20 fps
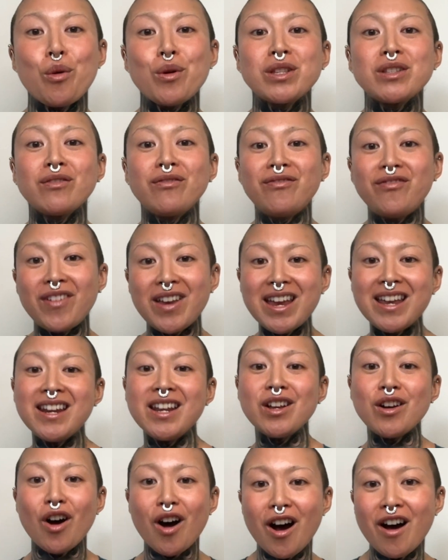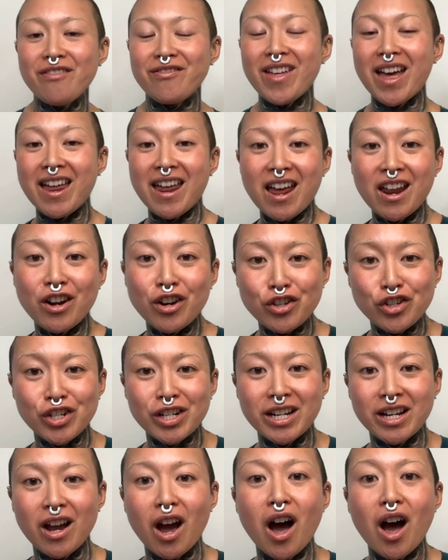it's feeding off that
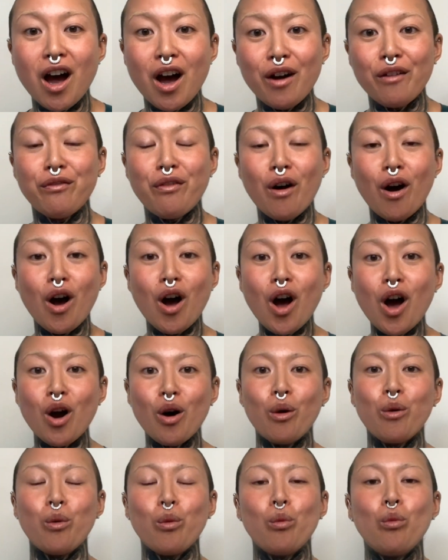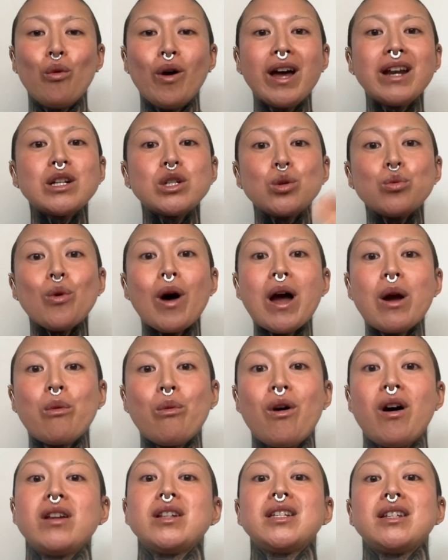energy of, oh, what do I
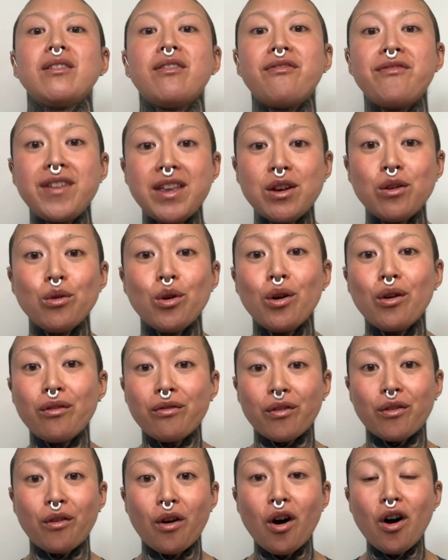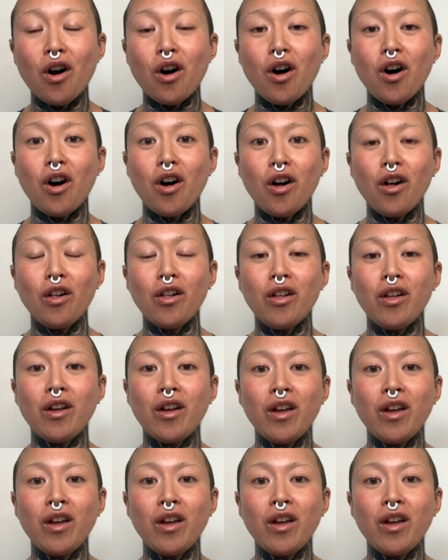want to feel overall,